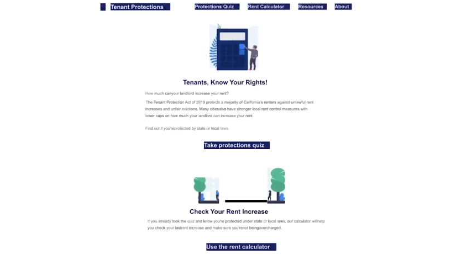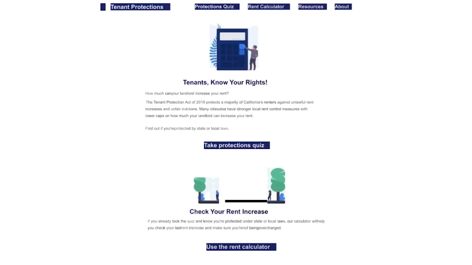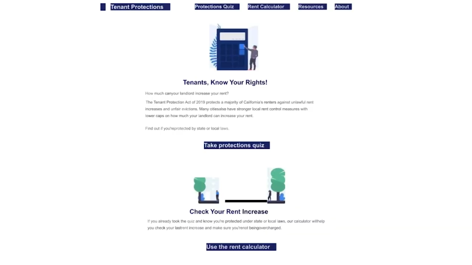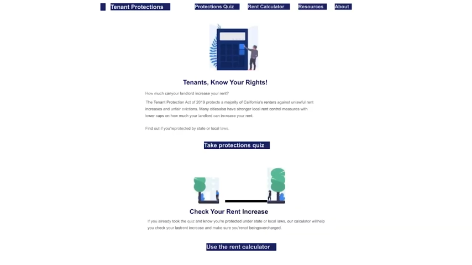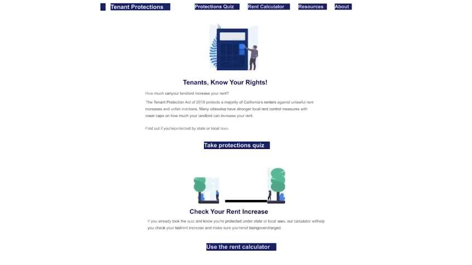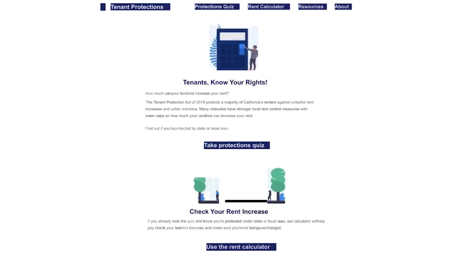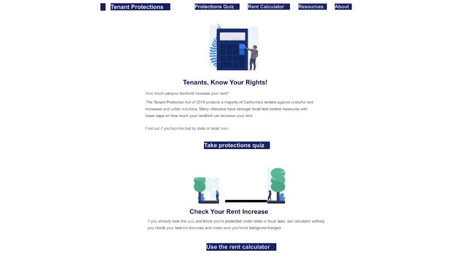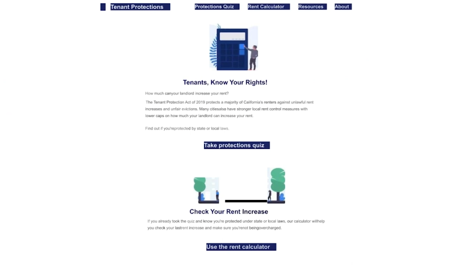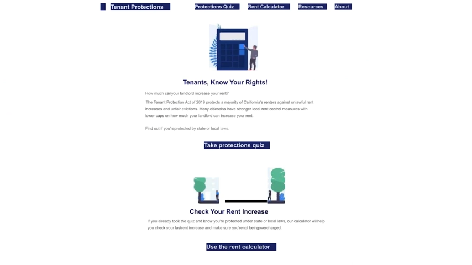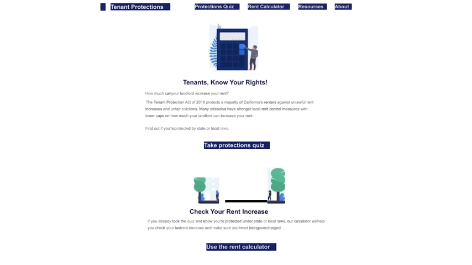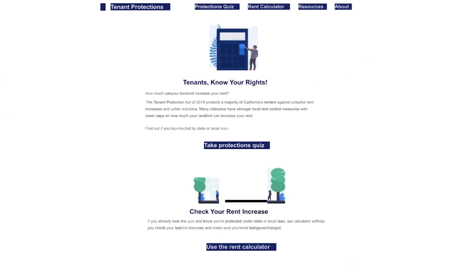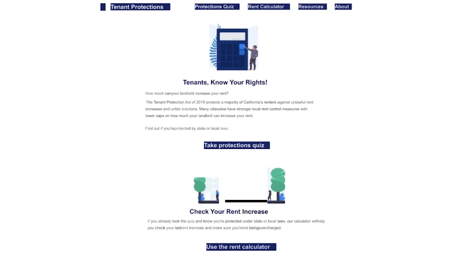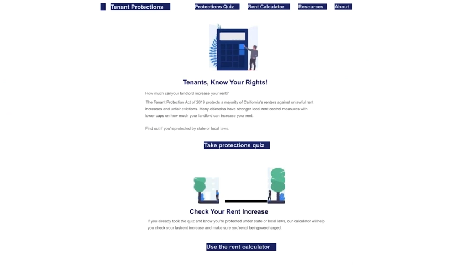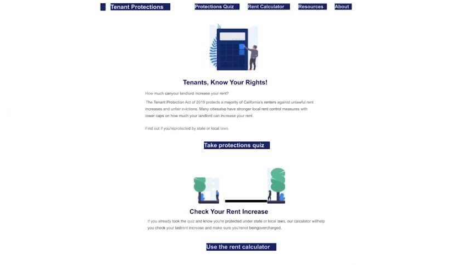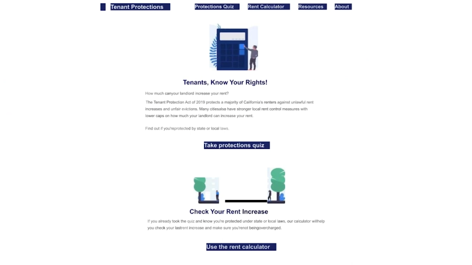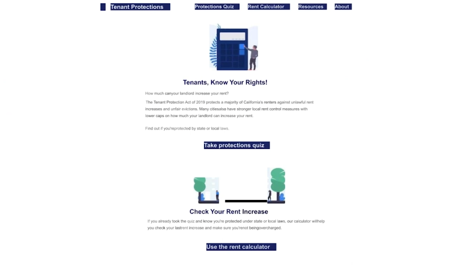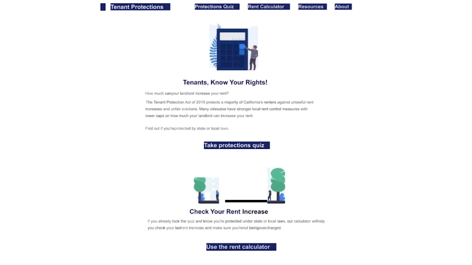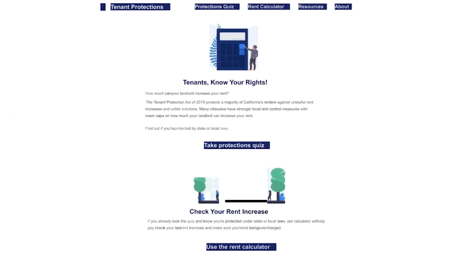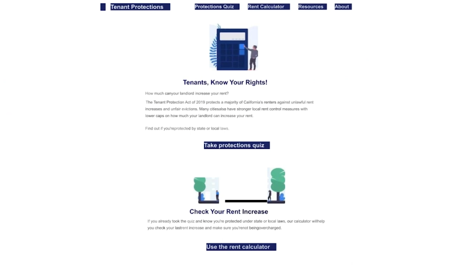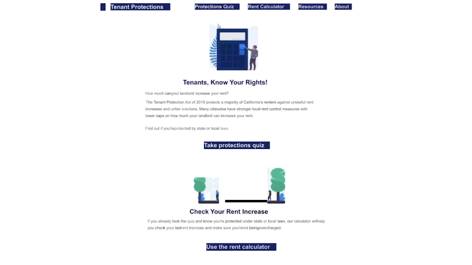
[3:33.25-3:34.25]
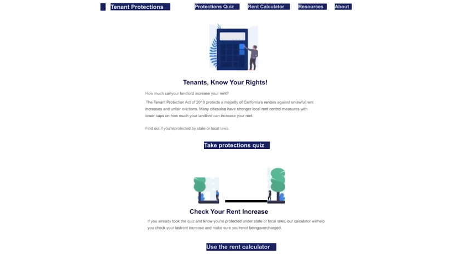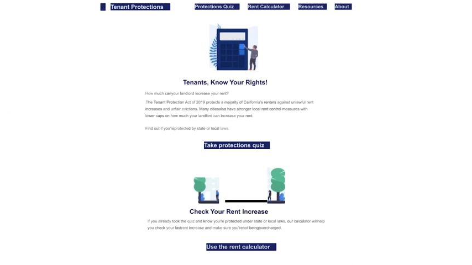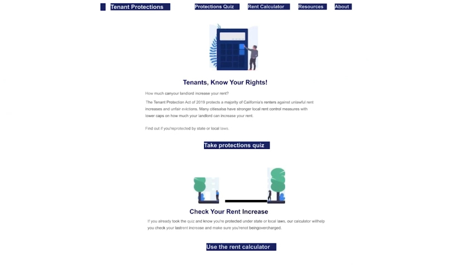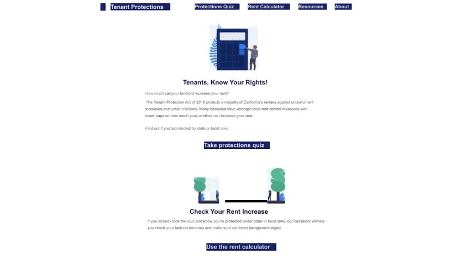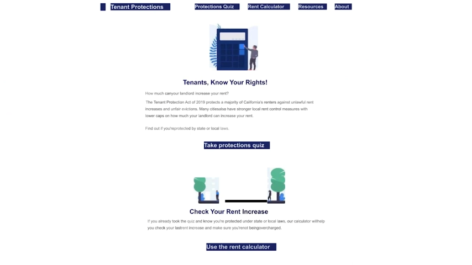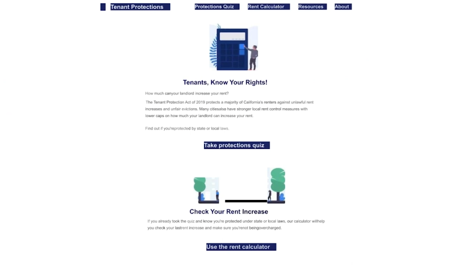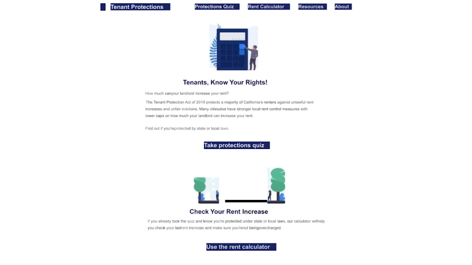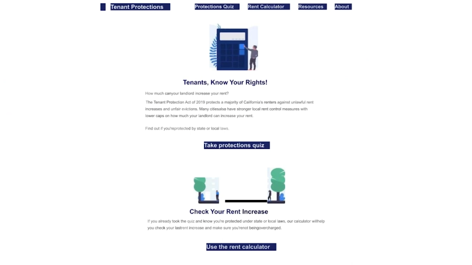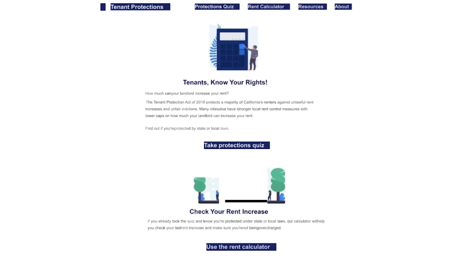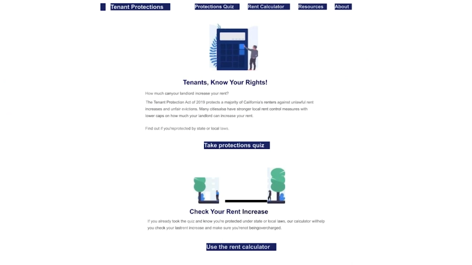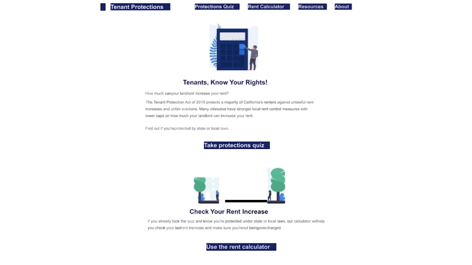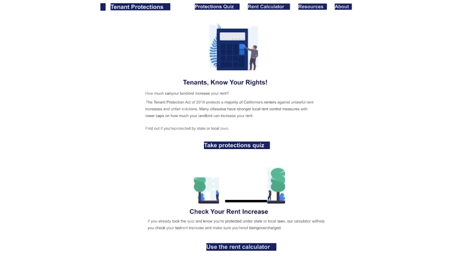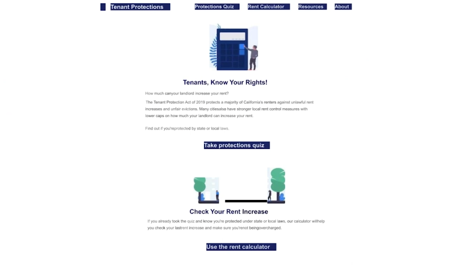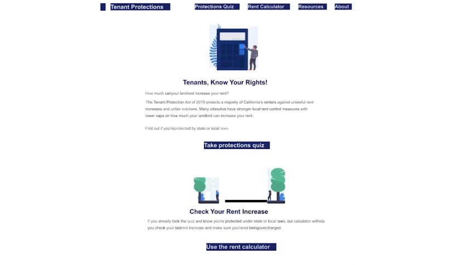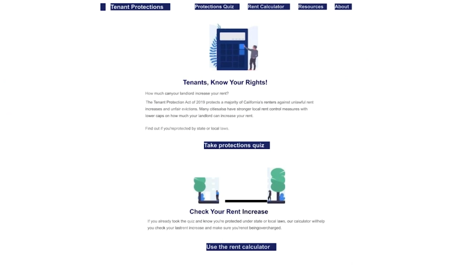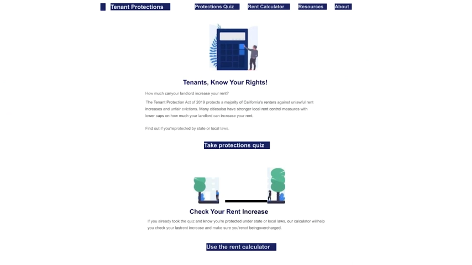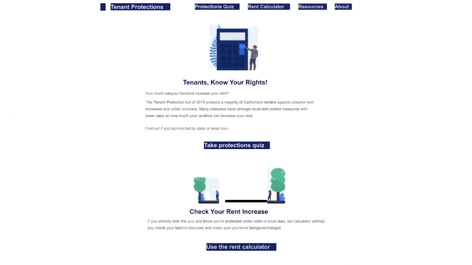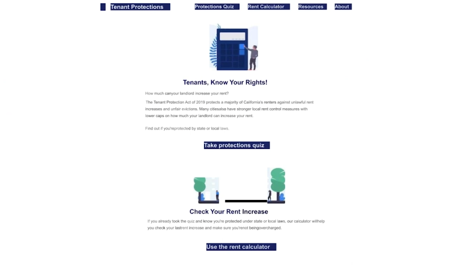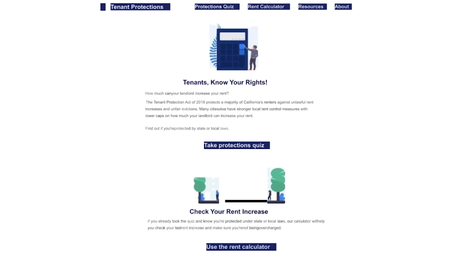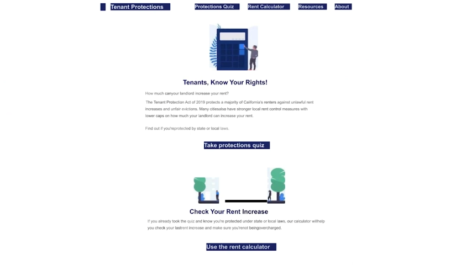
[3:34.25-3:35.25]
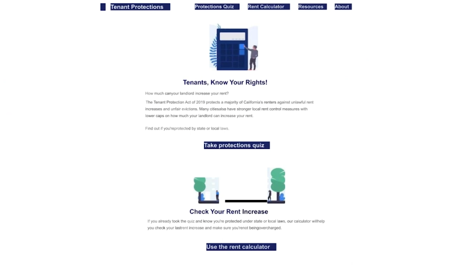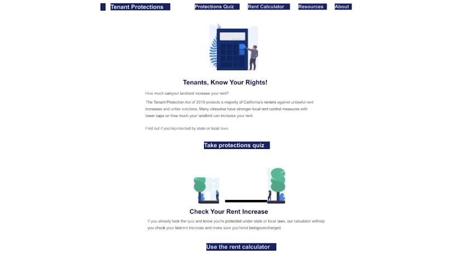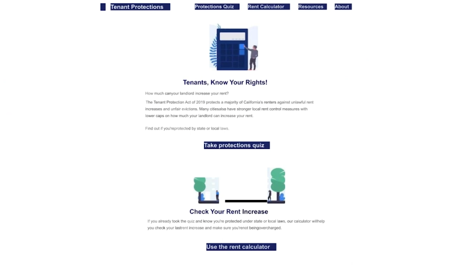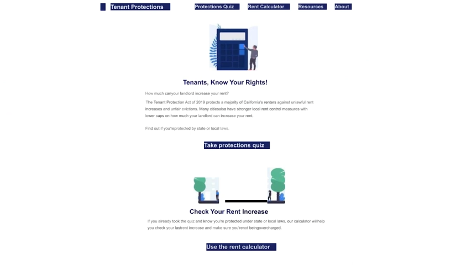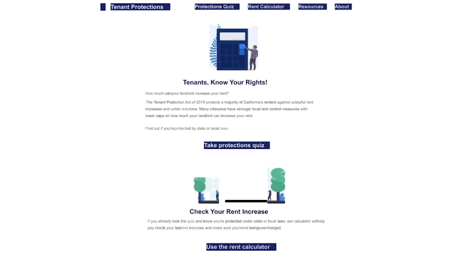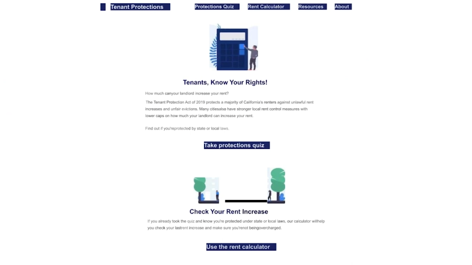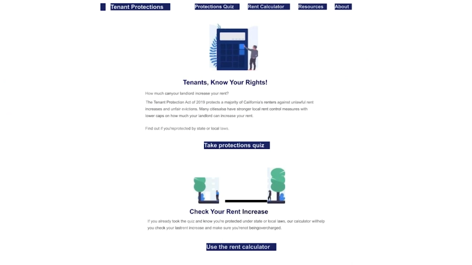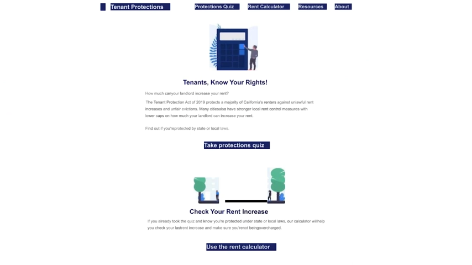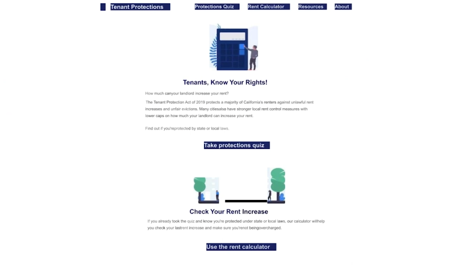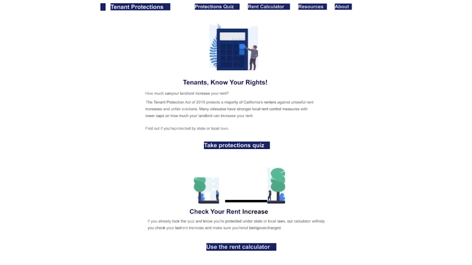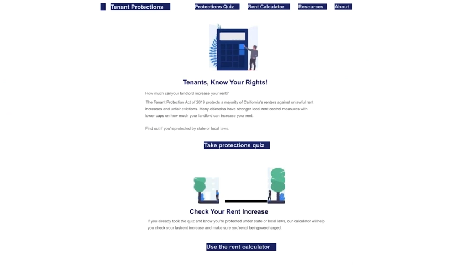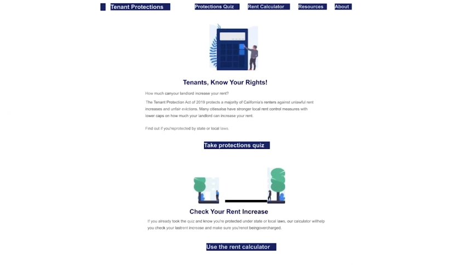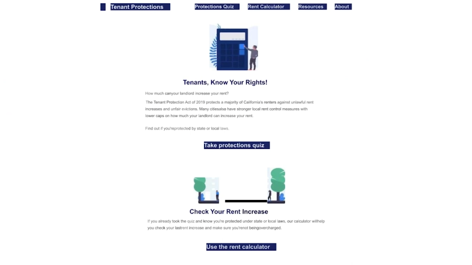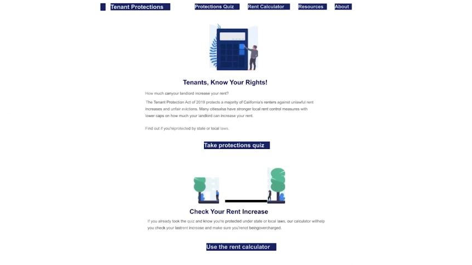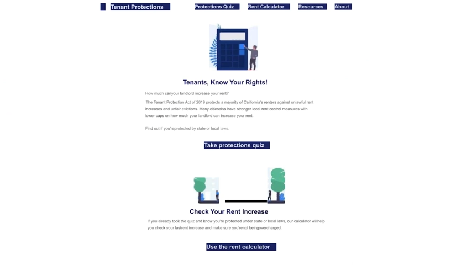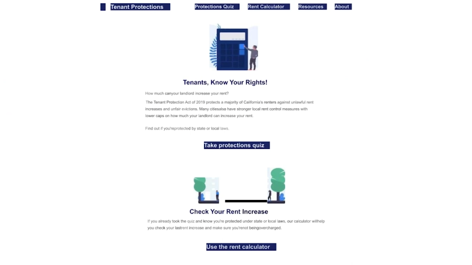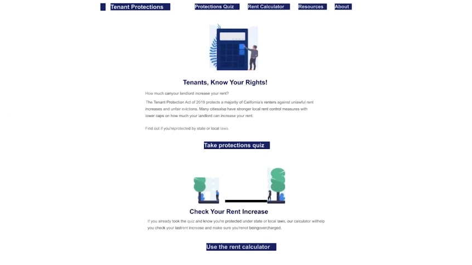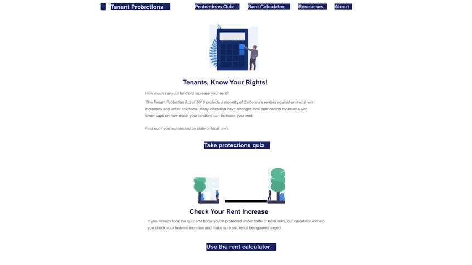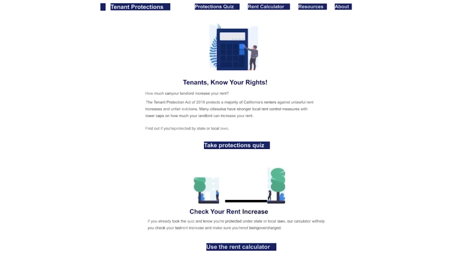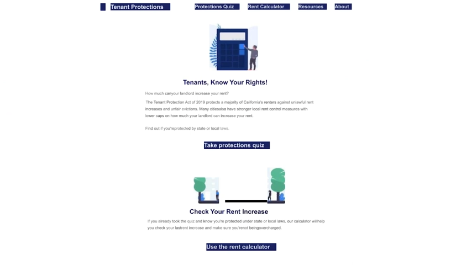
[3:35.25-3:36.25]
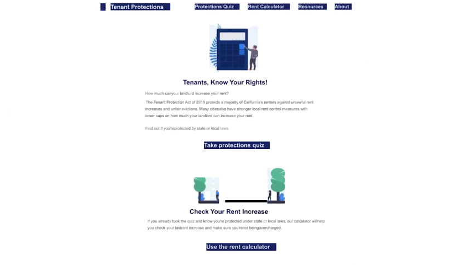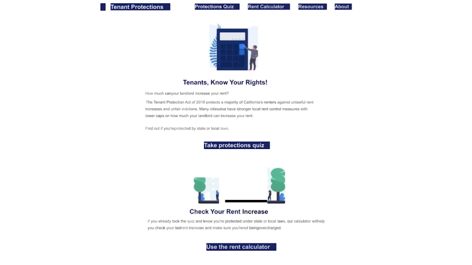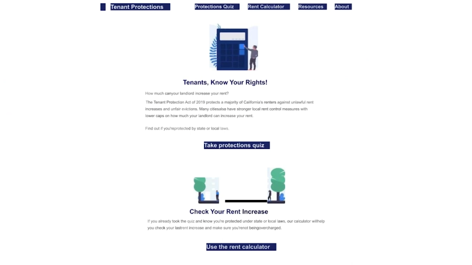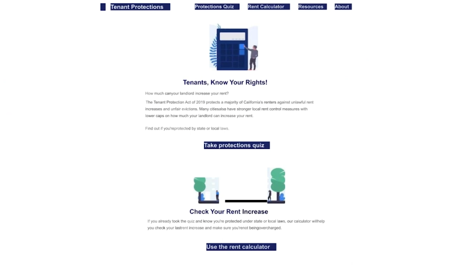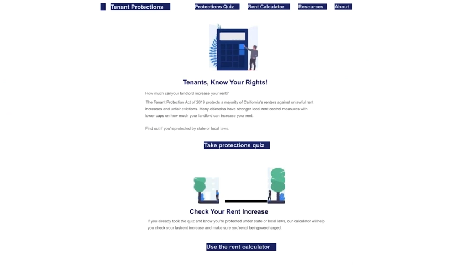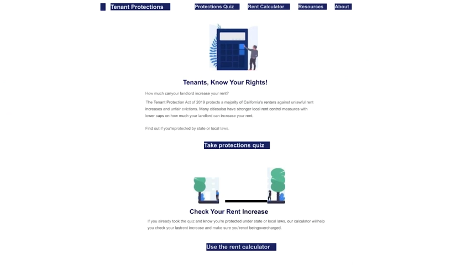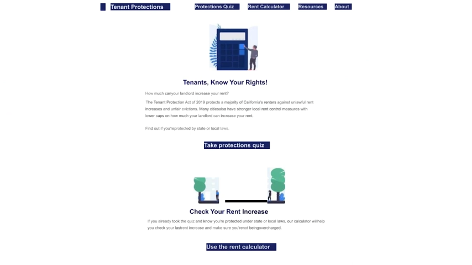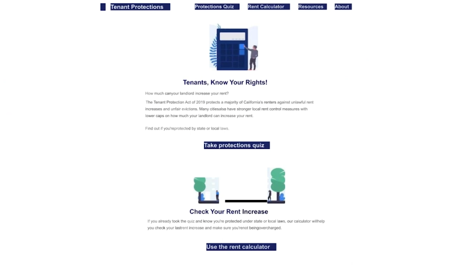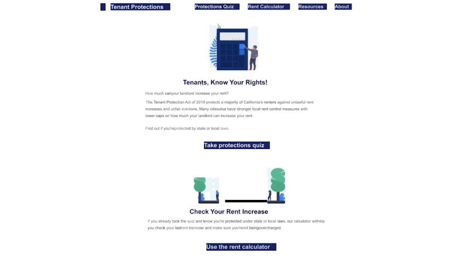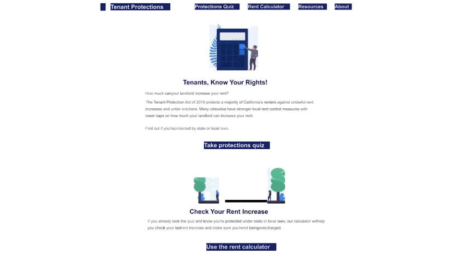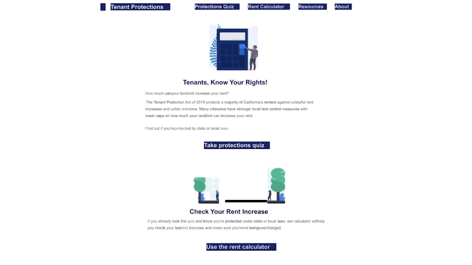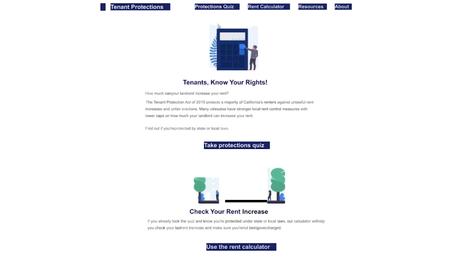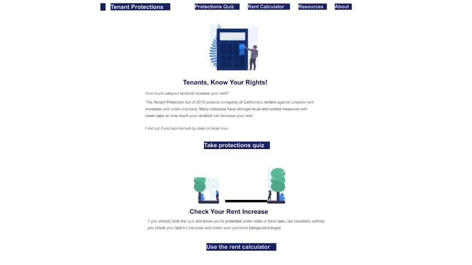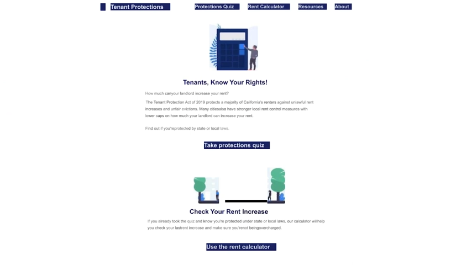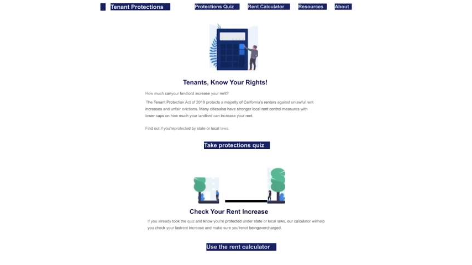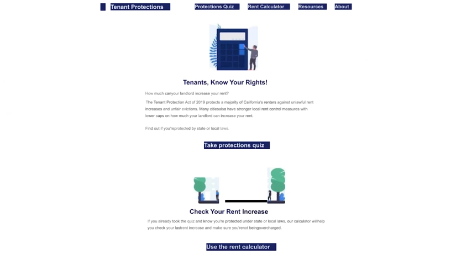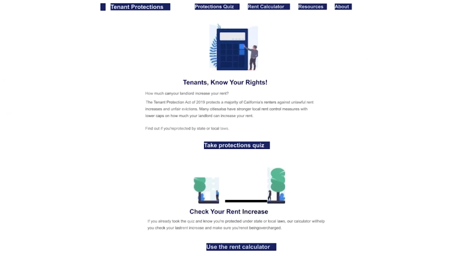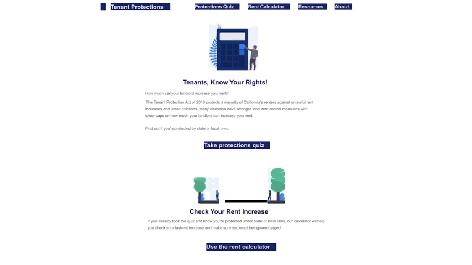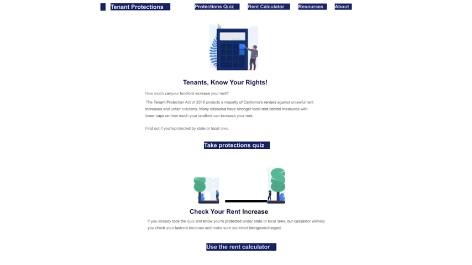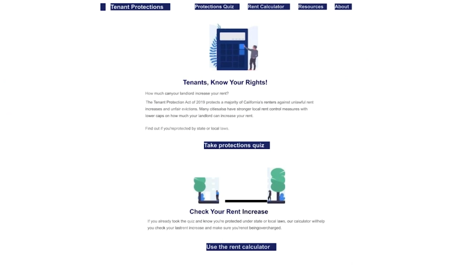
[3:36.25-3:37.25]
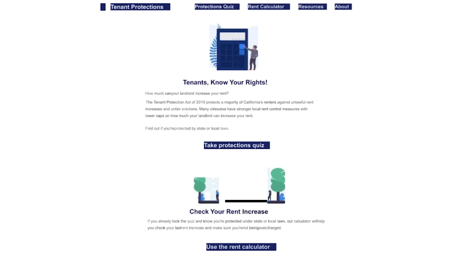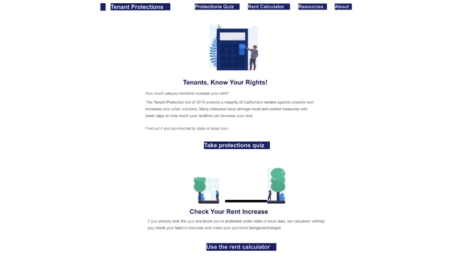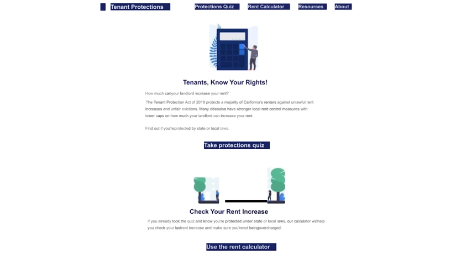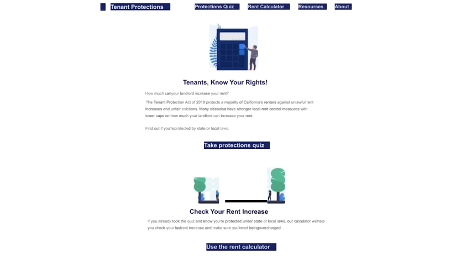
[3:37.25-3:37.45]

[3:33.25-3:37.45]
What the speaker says: [unreadable: no face in view]